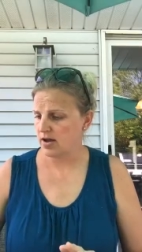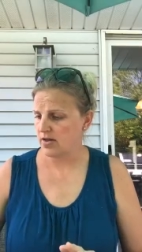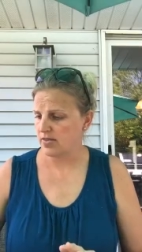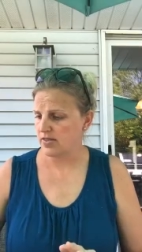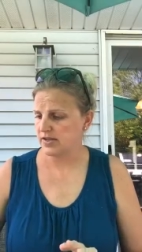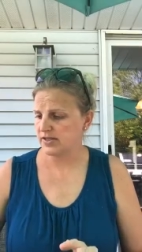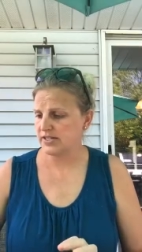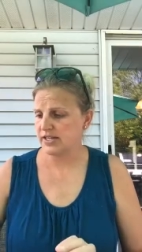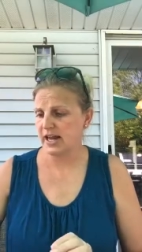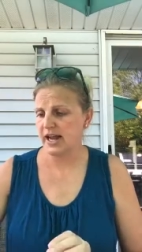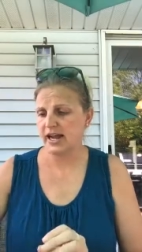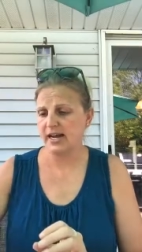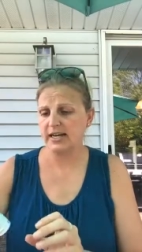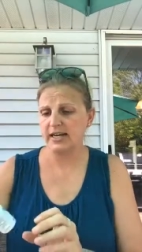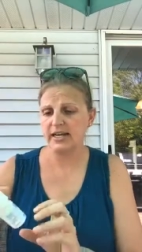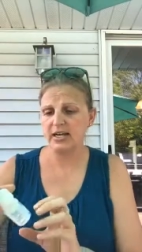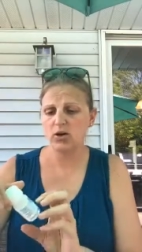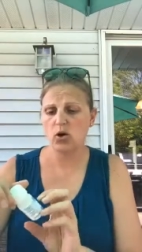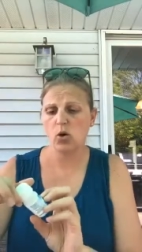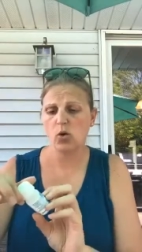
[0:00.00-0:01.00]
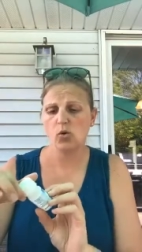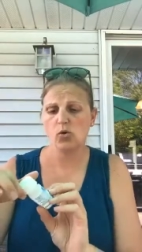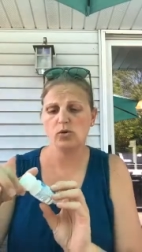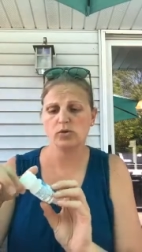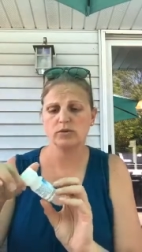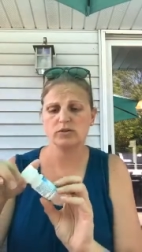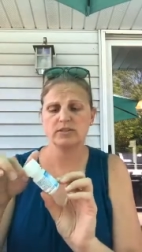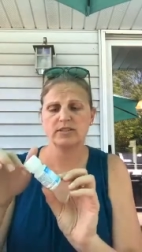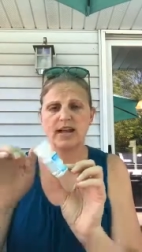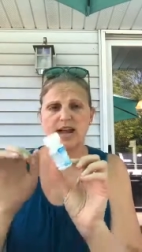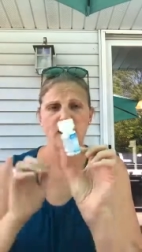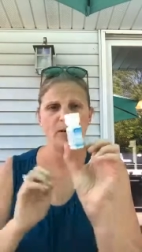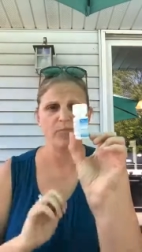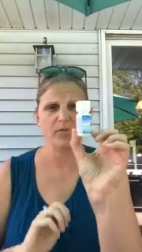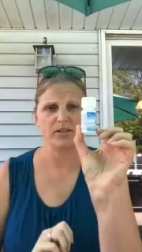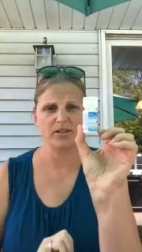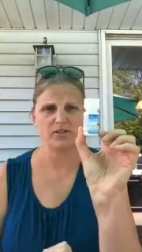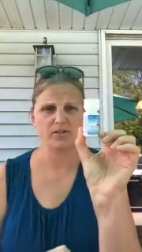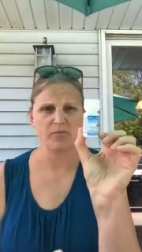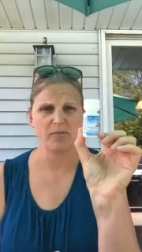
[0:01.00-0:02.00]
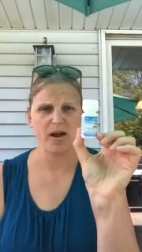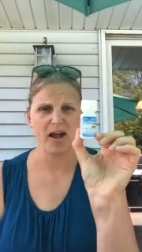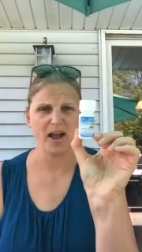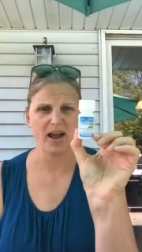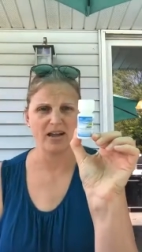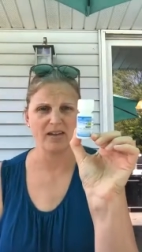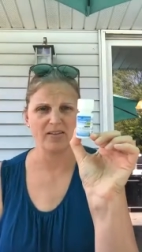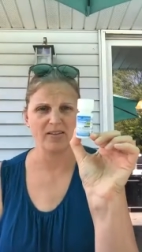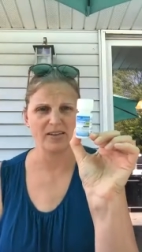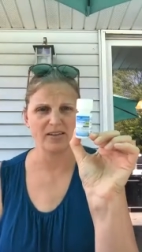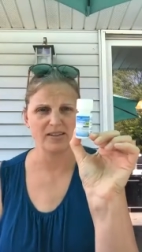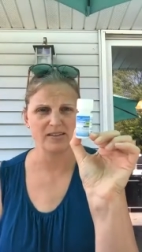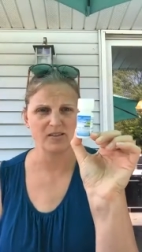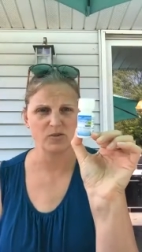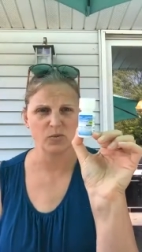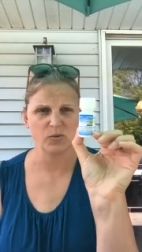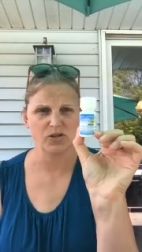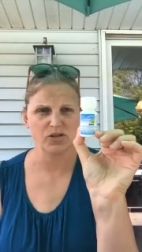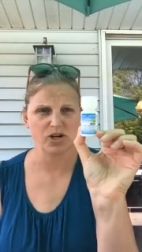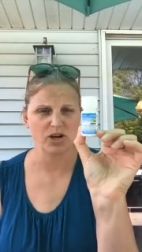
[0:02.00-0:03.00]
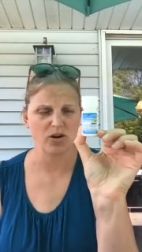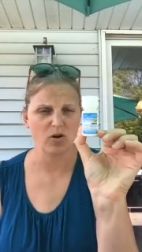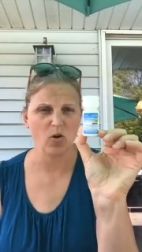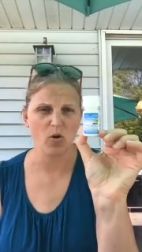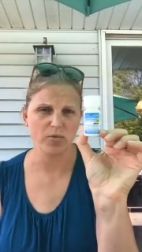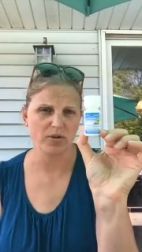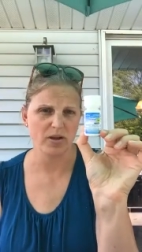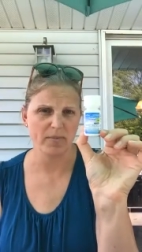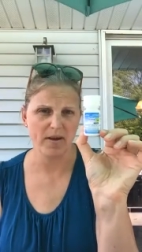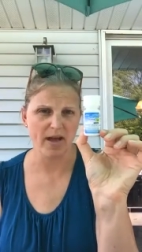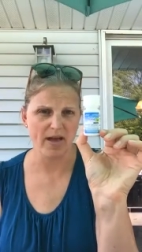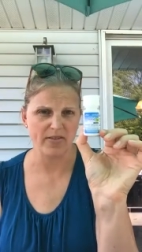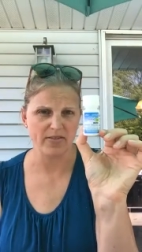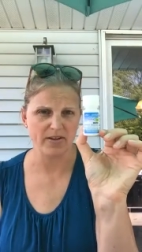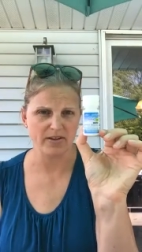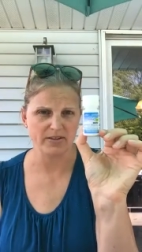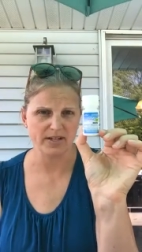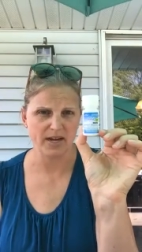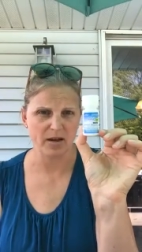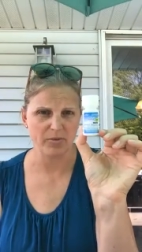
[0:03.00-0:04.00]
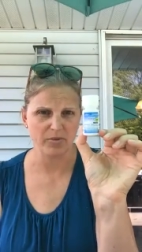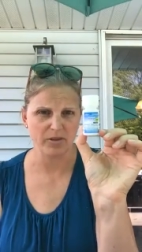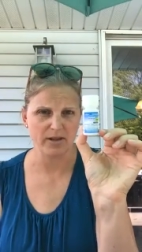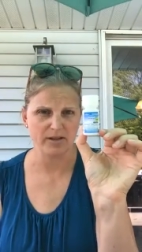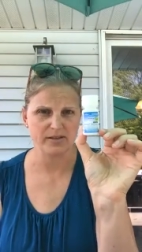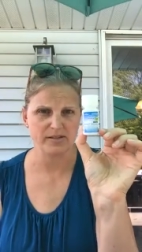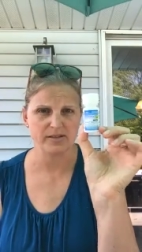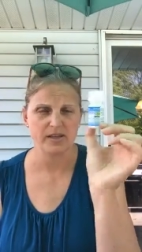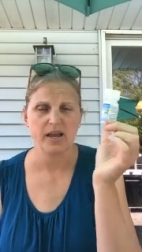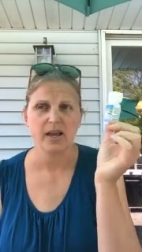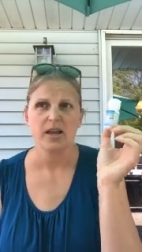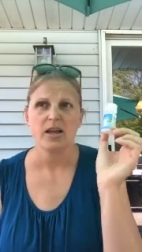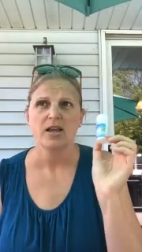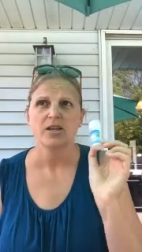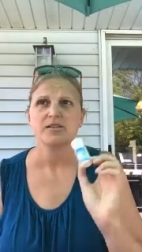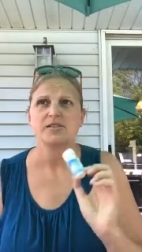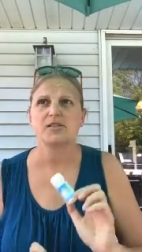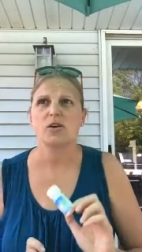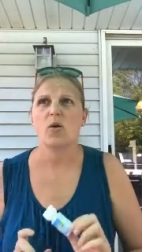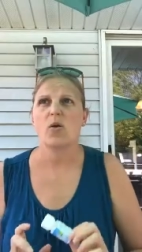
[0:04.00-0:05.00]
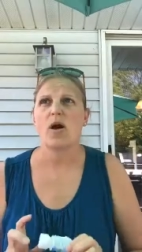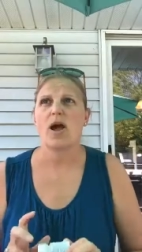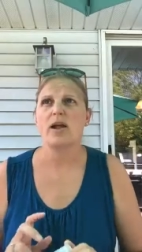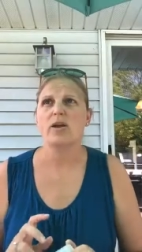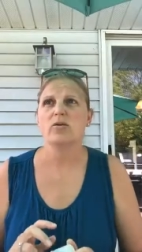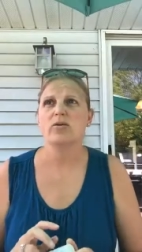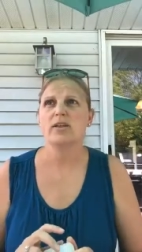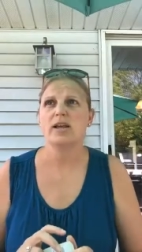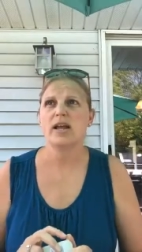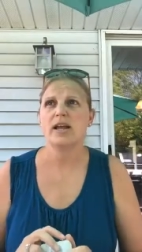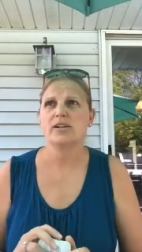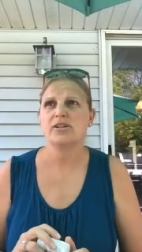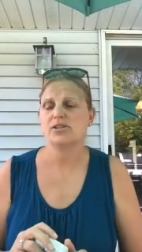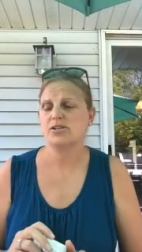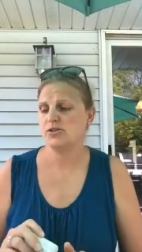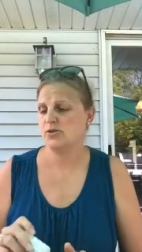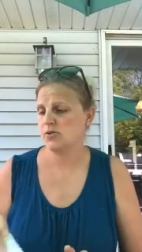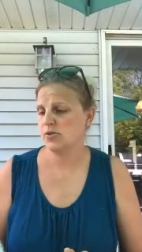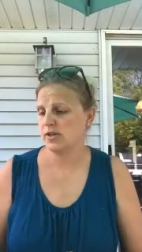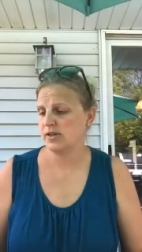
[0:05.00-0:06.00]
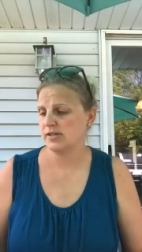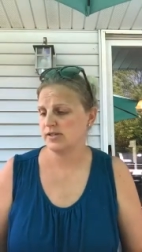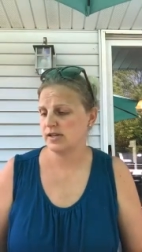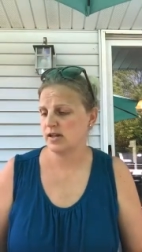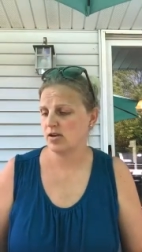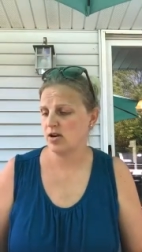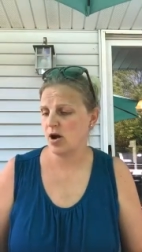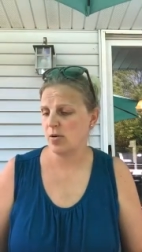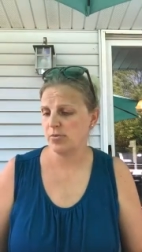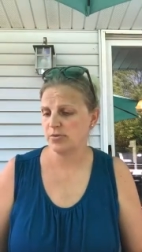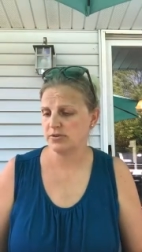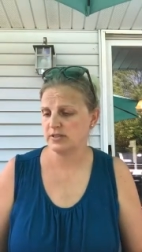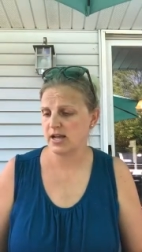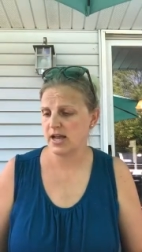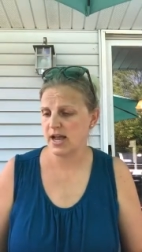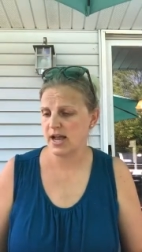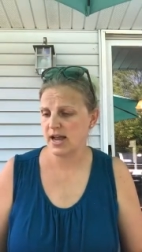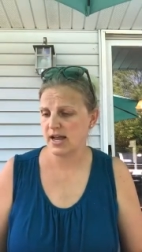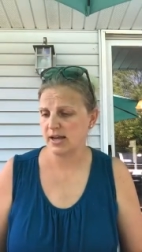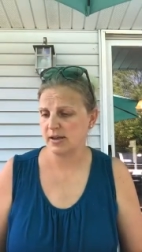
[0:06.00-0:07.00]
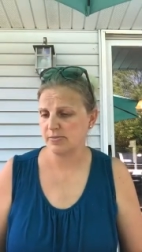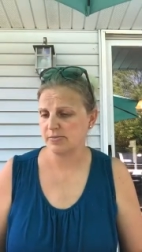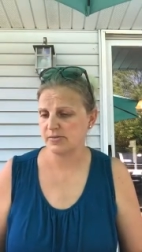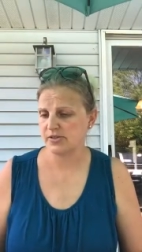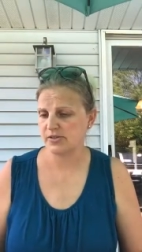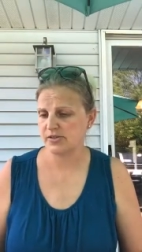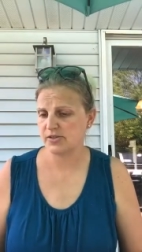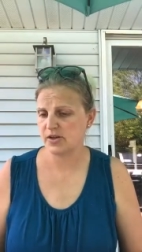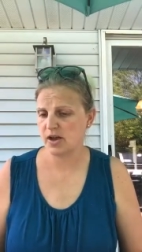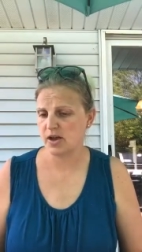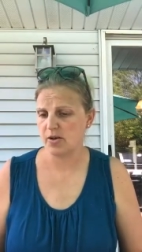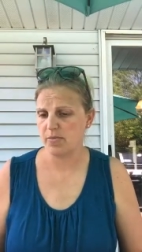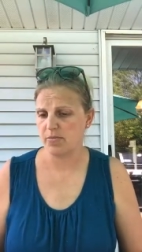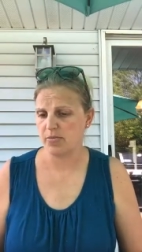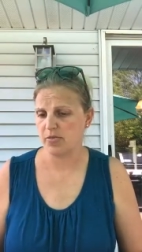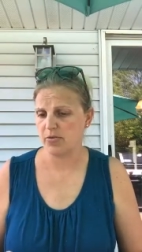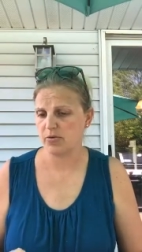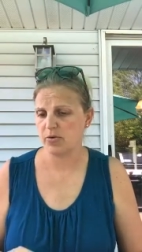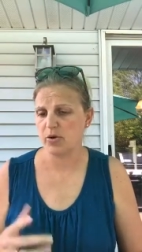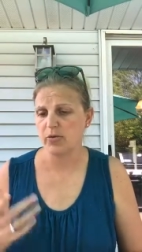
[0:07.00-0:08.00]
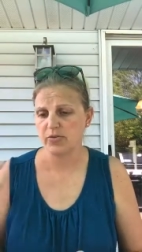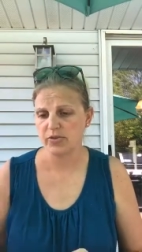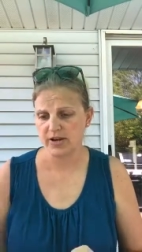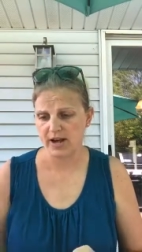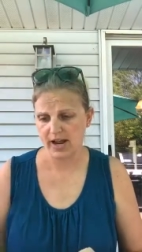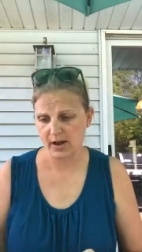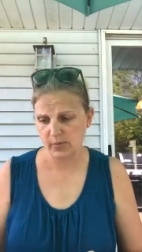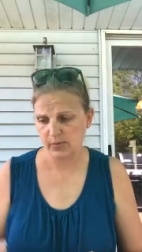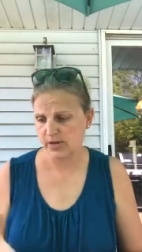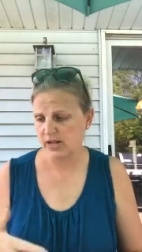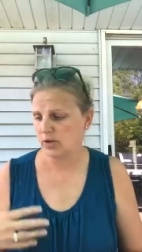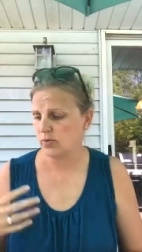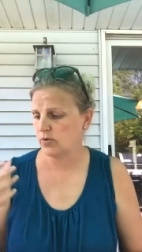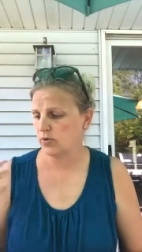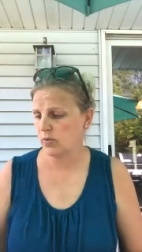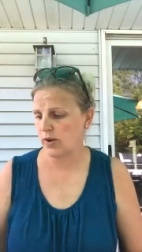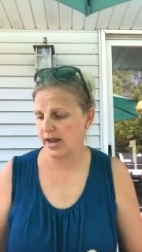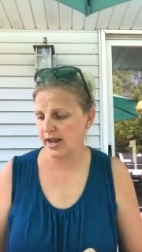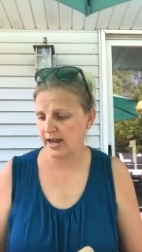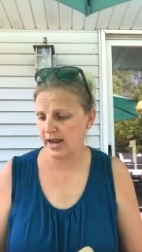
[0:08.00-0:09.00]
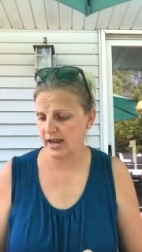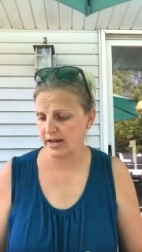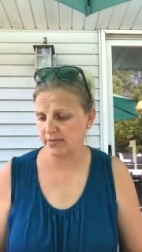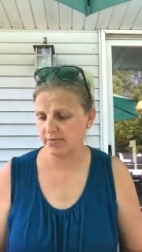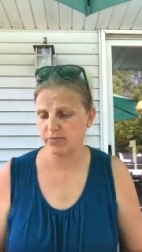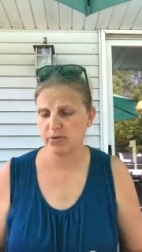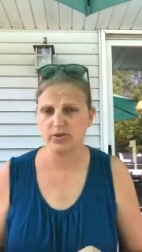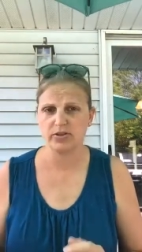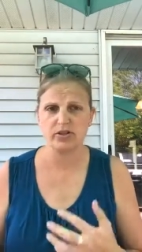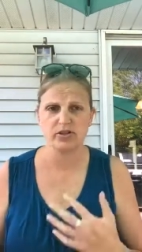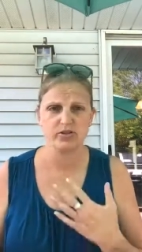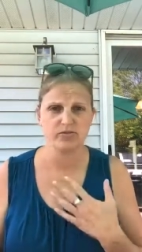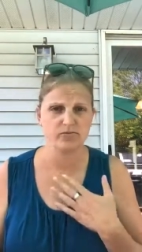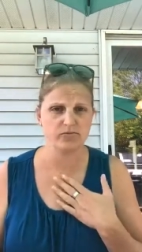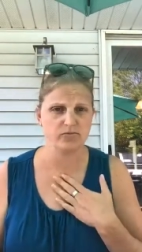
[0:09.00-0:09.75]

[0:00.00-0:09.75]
the tiny cold tablets from Highlands, which are homeopathic tablets. So I only had to do this a couple times throughout the night. When he would wake, I'd put the